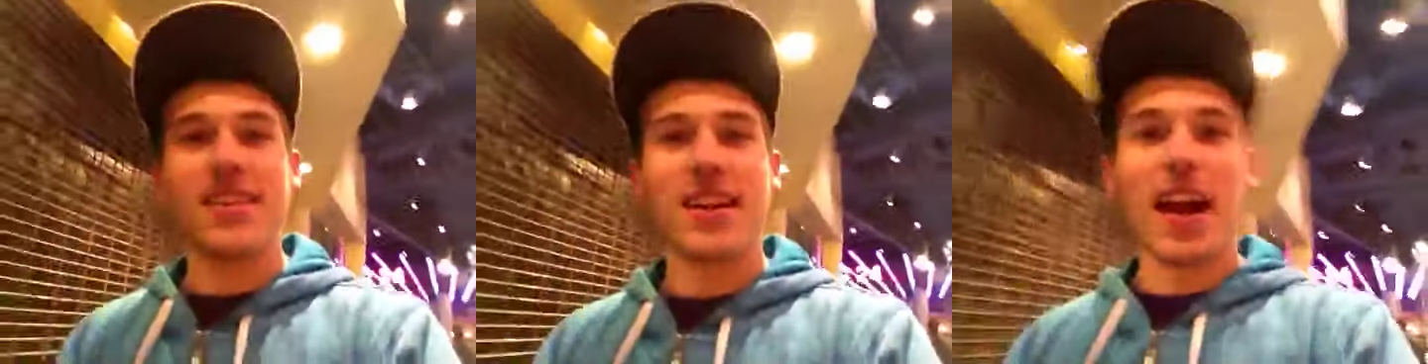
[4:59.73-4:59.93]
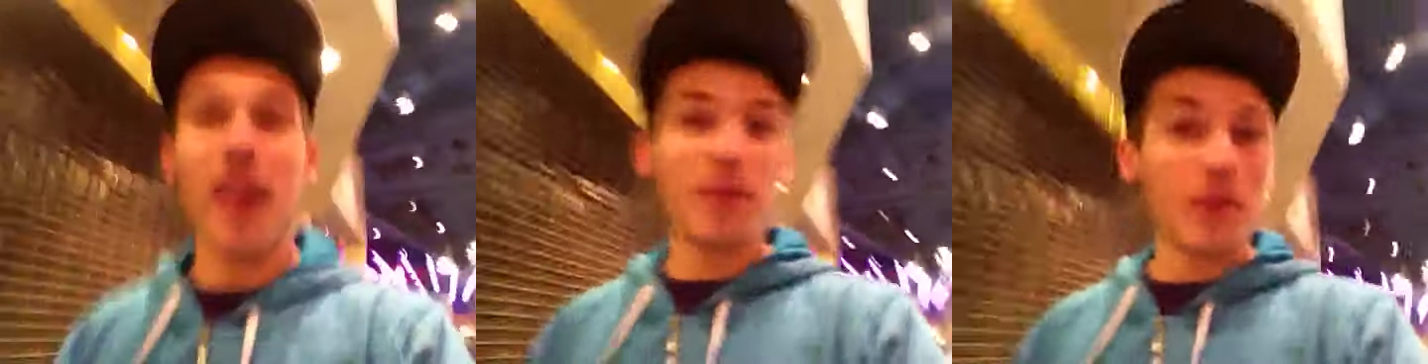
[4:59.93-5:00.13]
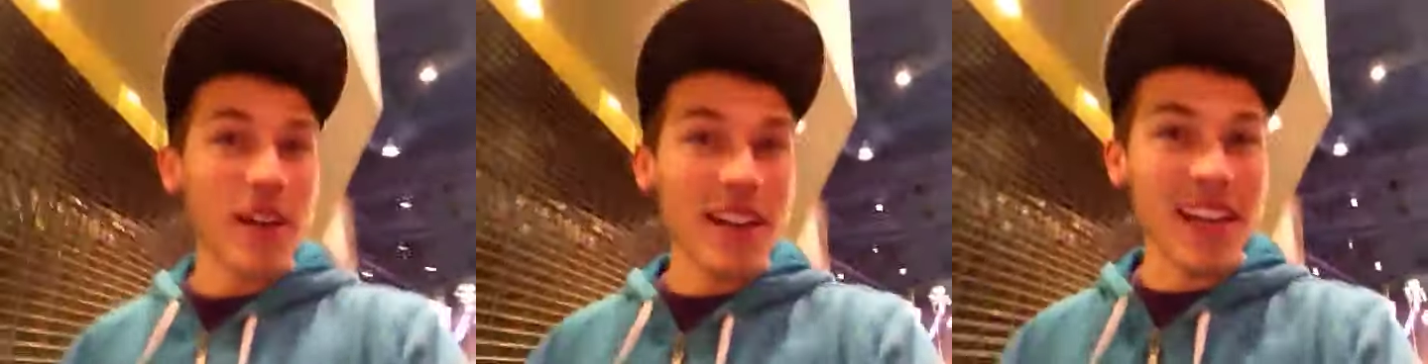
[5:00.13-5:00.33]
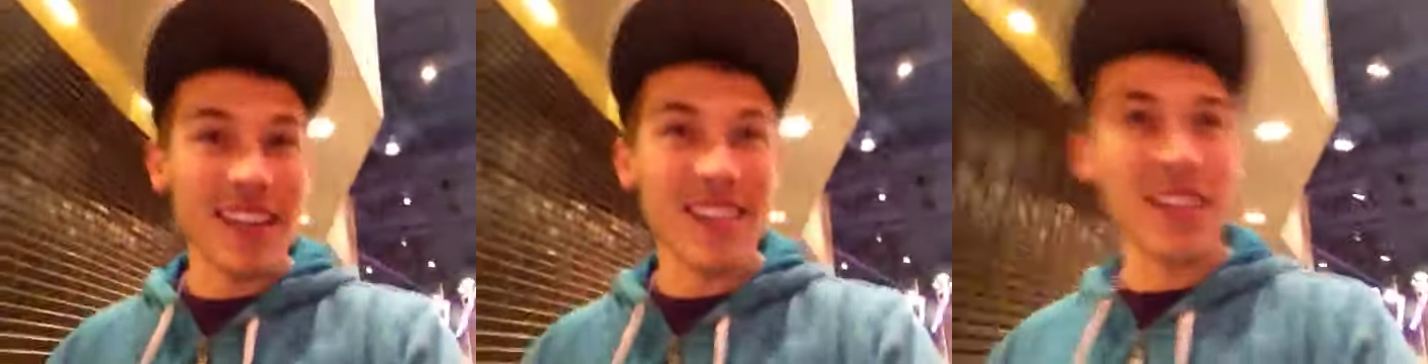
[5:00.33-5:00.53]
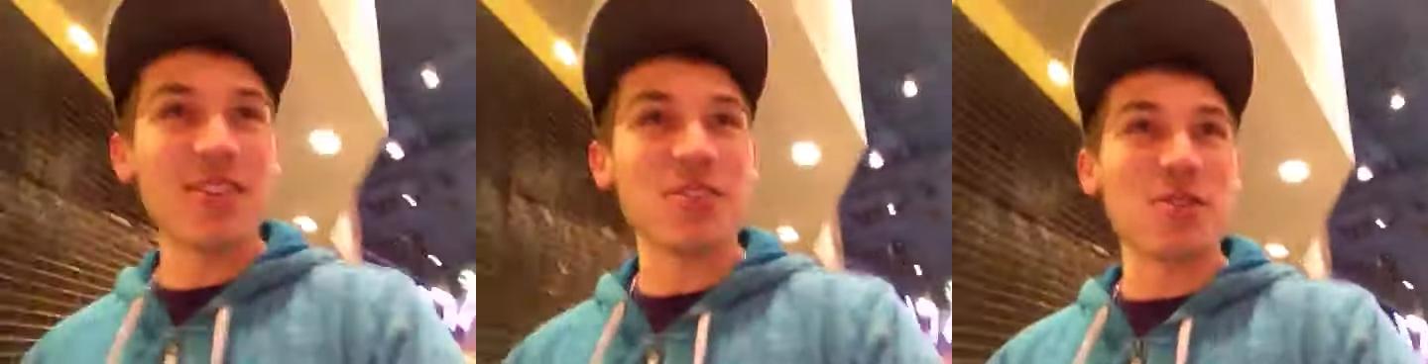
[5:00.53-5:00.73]
I didn't mean to,
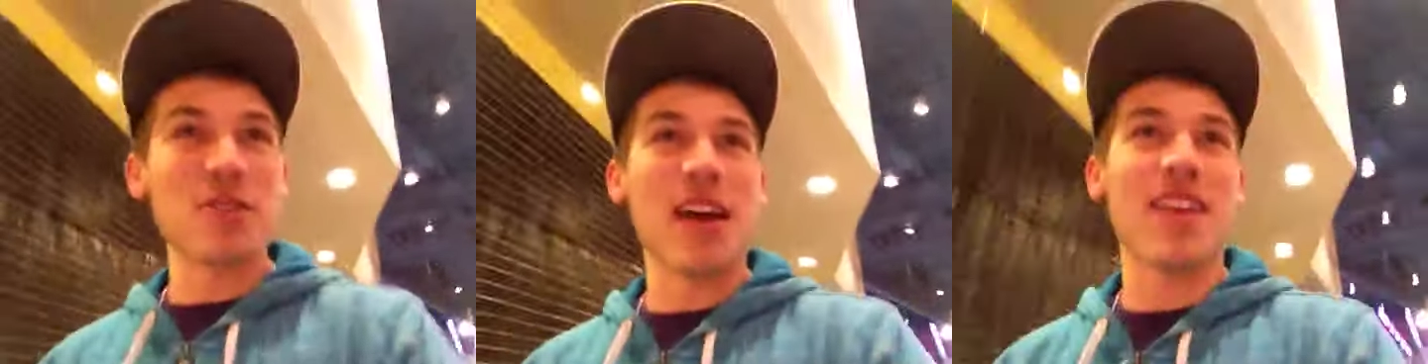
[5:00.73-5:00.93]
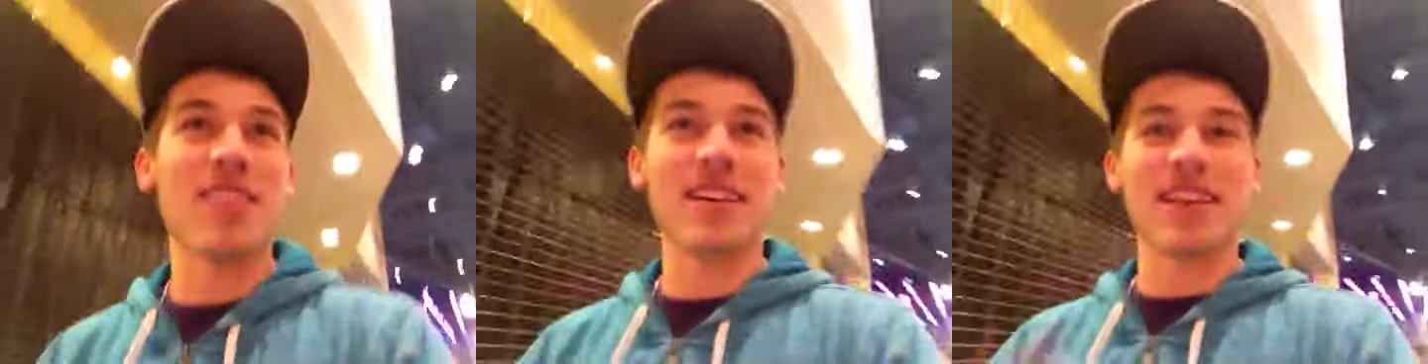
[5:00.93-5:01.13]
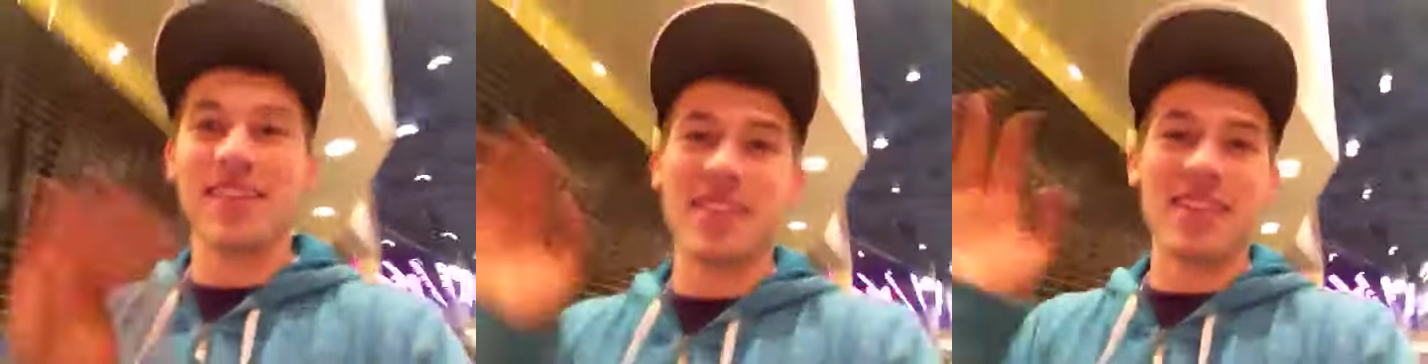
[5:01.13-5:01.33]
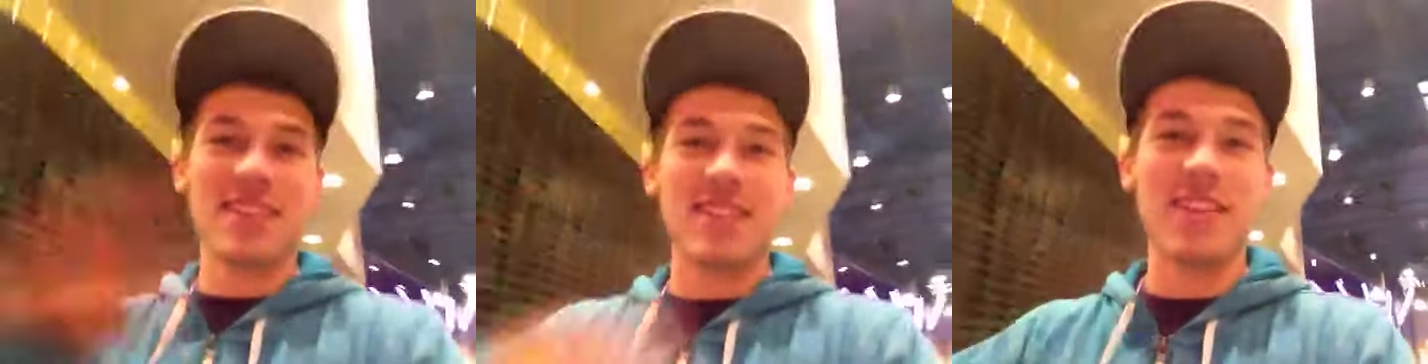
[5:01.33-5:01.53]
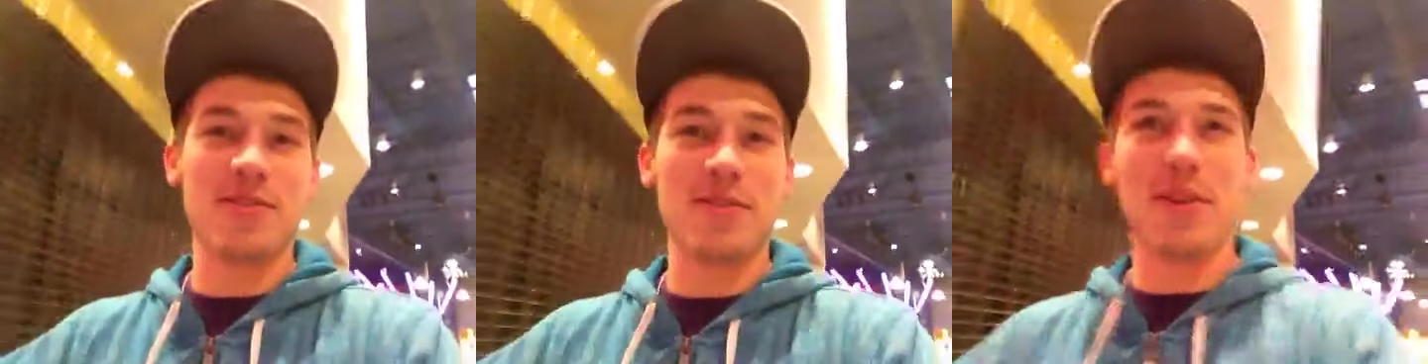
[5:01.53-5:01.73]
like, diss you guys. Like,
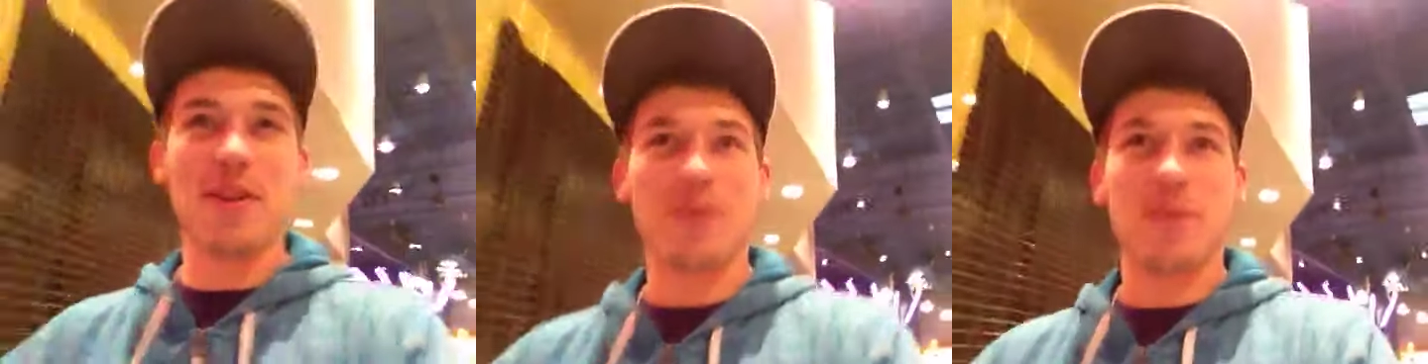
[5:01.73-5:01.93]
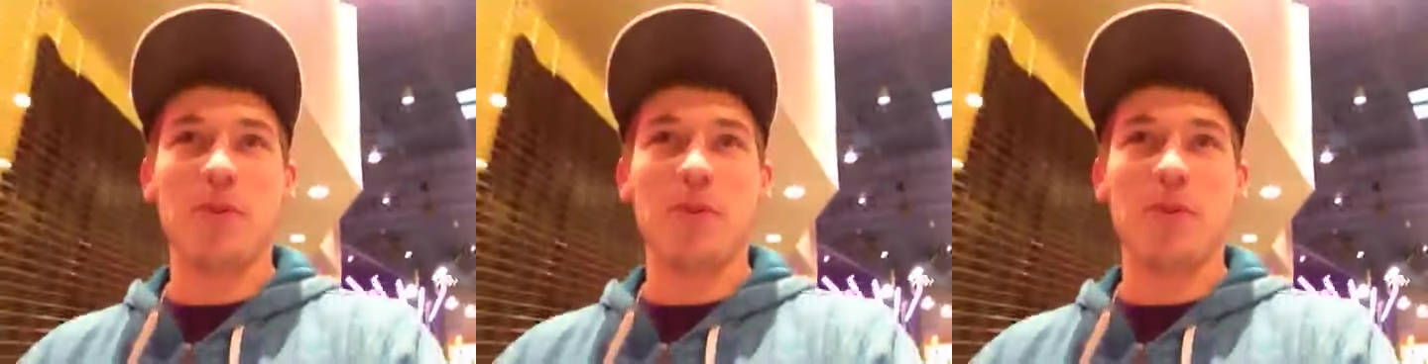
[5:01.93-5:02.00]
these videos